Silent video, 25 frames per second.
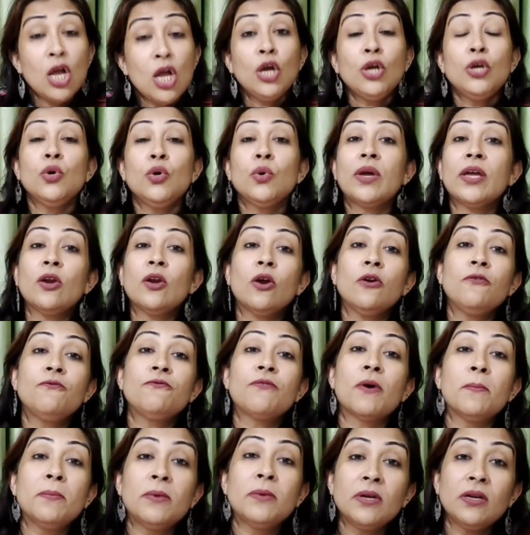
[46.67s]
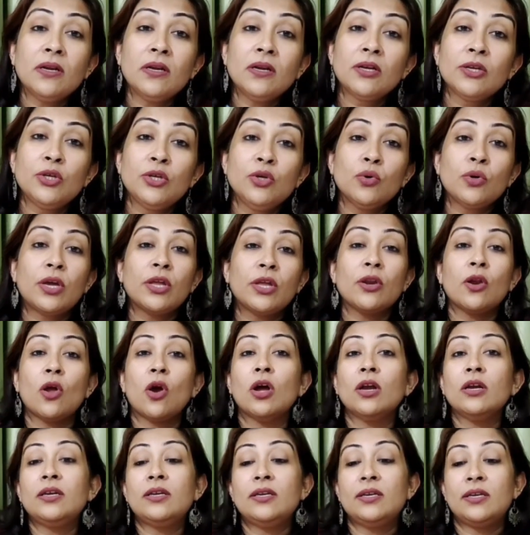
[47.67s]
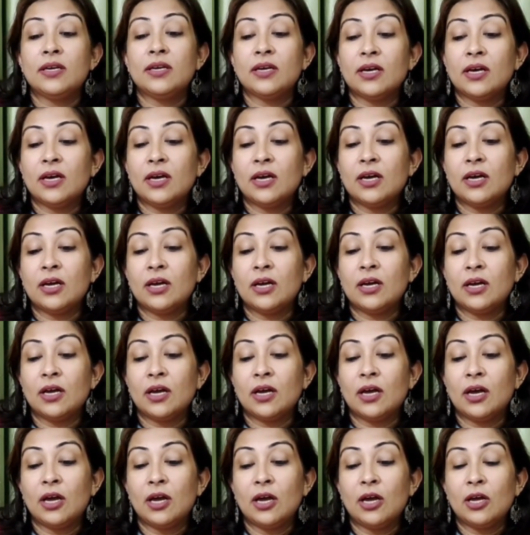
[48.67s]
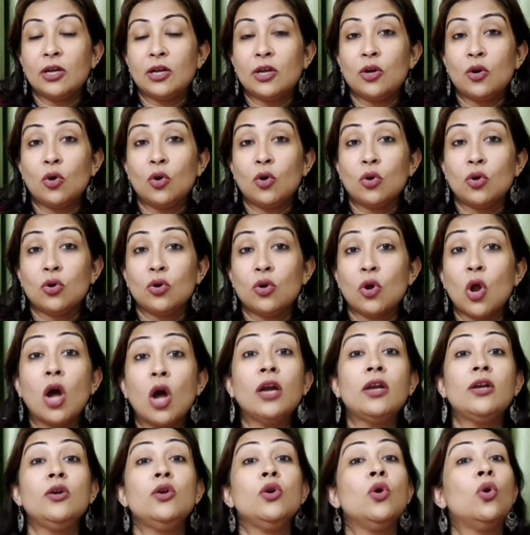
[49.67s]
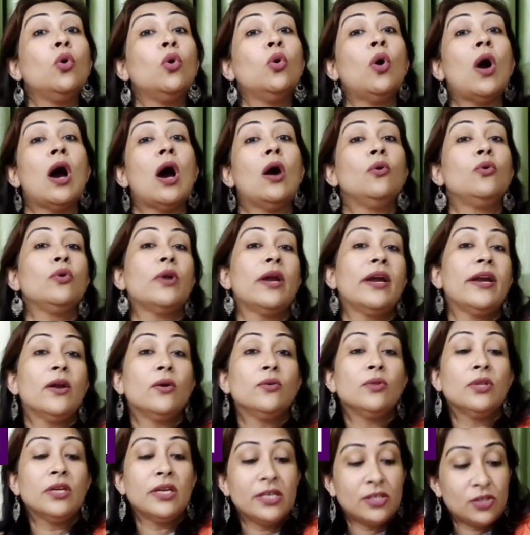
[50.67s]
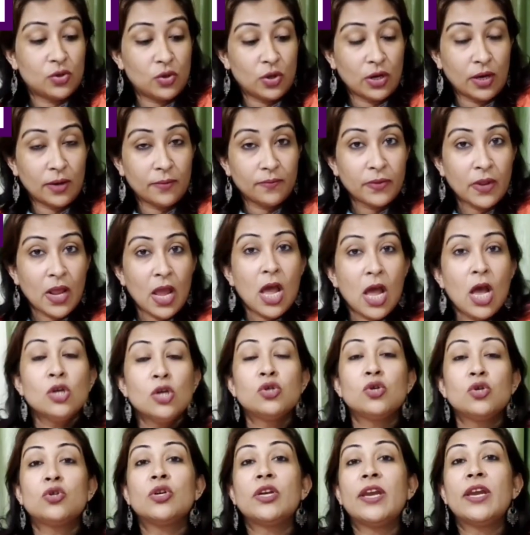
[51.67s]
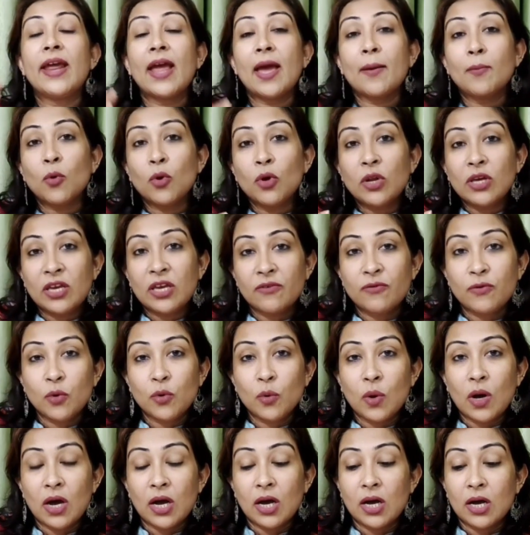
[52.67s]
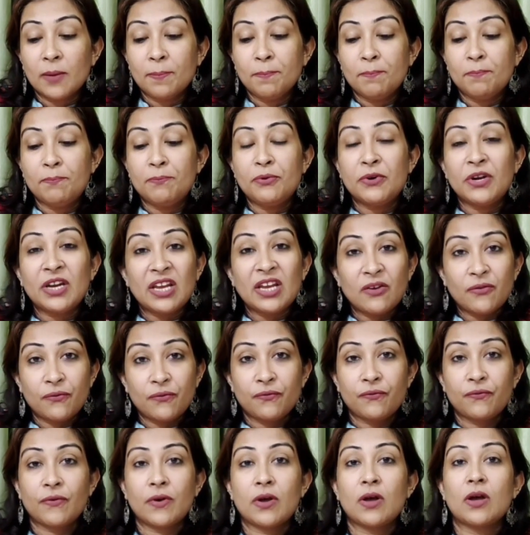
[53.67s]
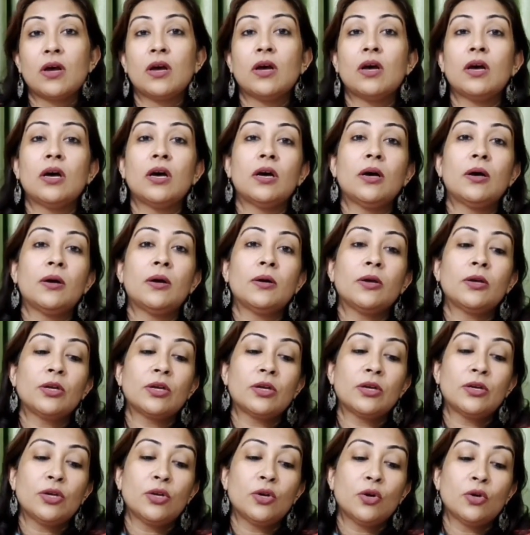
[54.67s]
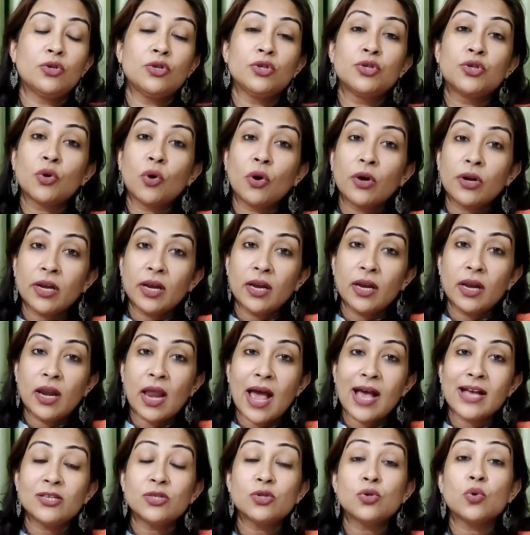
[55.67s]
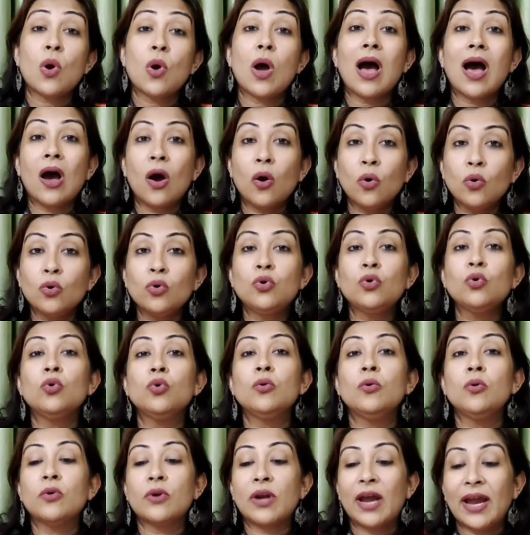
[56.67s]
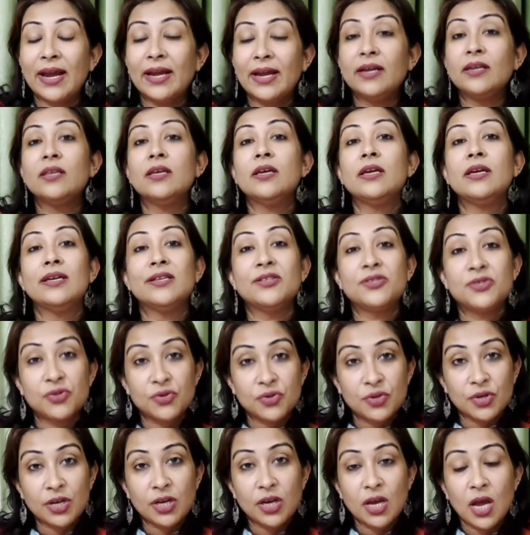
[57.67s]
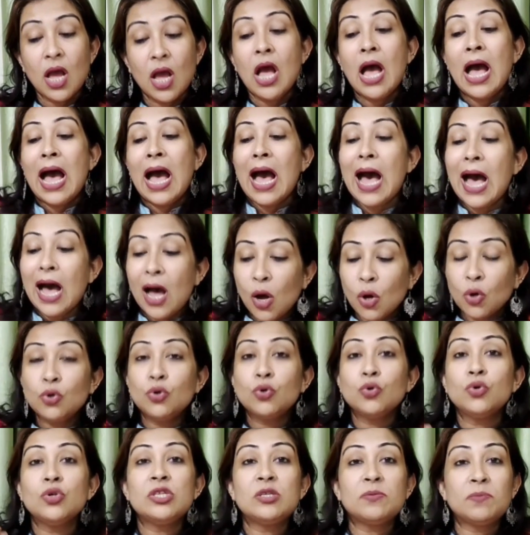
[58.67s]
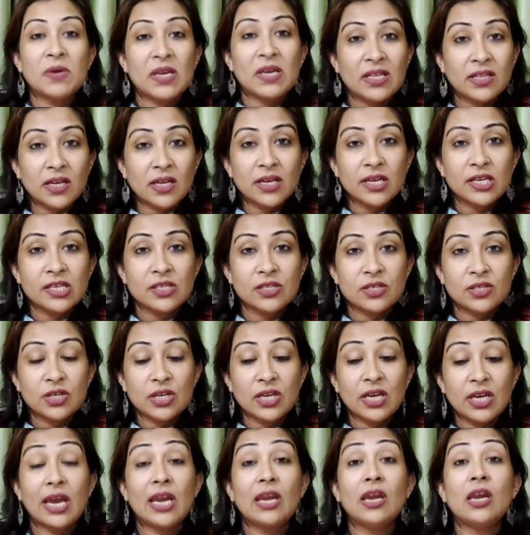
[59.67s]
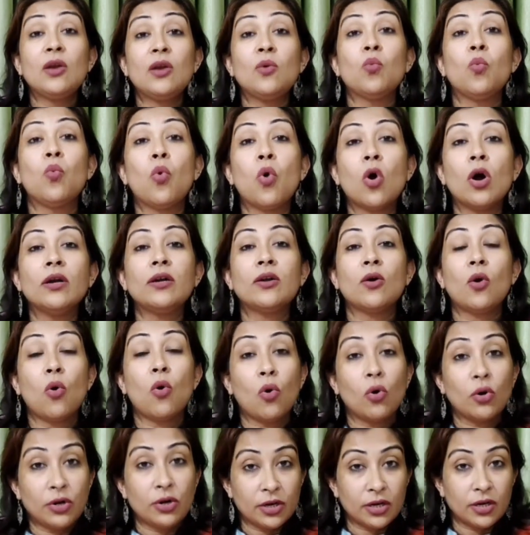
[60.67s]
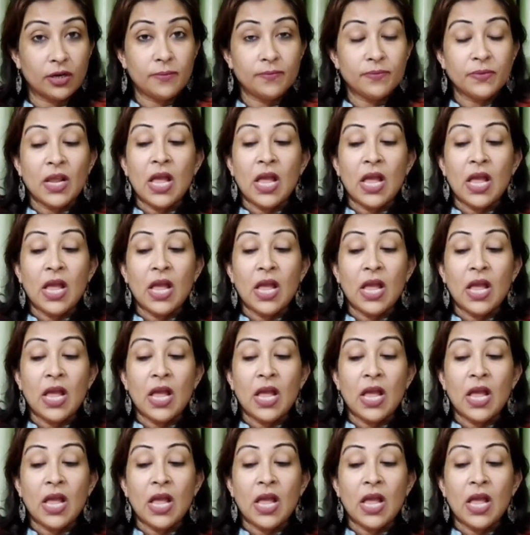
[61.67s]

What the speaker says: you cannot fumble, you cannot not know how to write down the history. So today I'm going to give you a brief tutorial as to how to write the history, how to speak the history in what order,